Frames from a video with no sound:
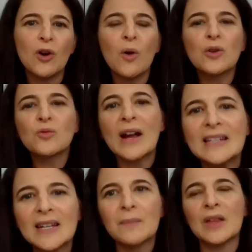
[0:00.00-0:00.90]
go to
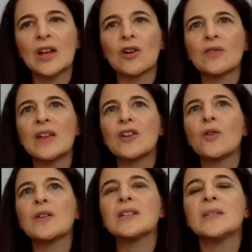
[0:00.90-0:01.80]
write something or they
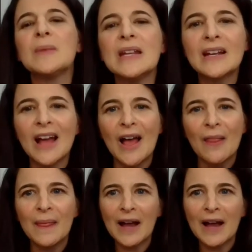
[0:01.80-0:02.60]
go to speak,